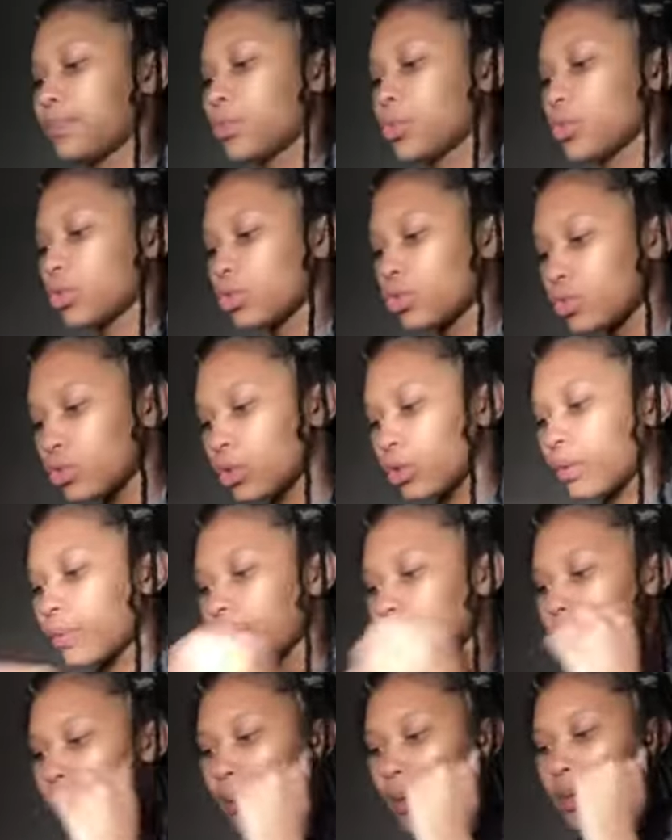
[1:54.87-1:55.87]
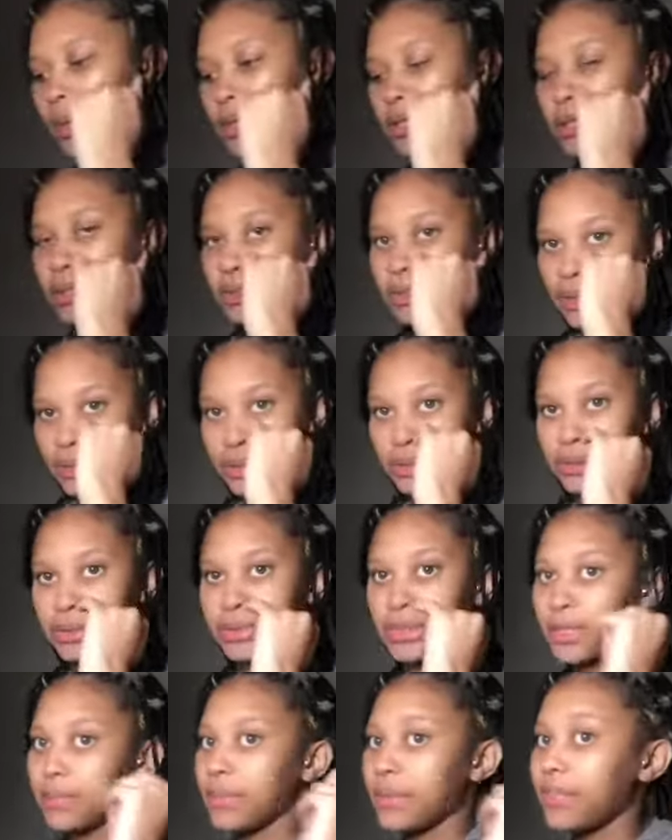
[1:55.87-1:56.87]
Cool. Because she was like, she'll
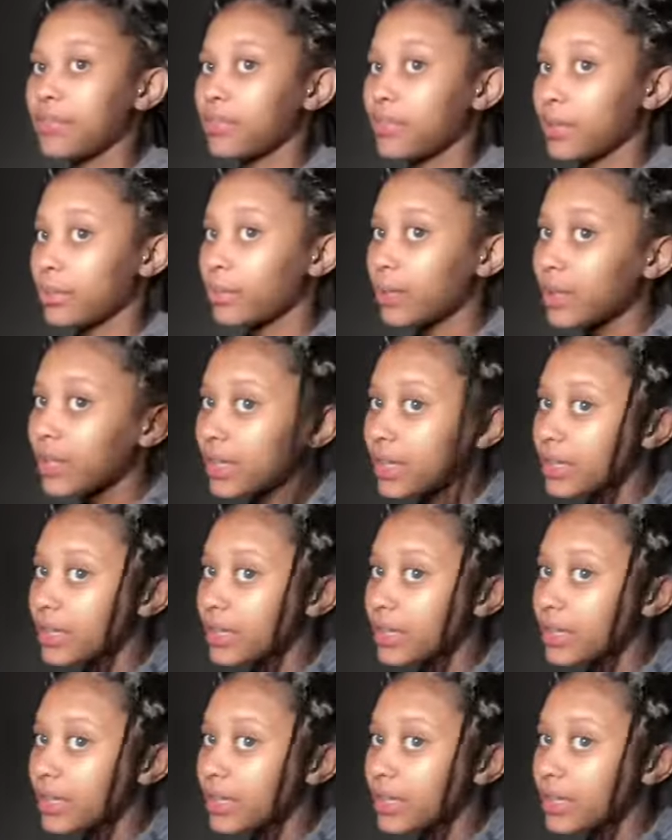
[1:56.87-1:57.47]
send me free wigs.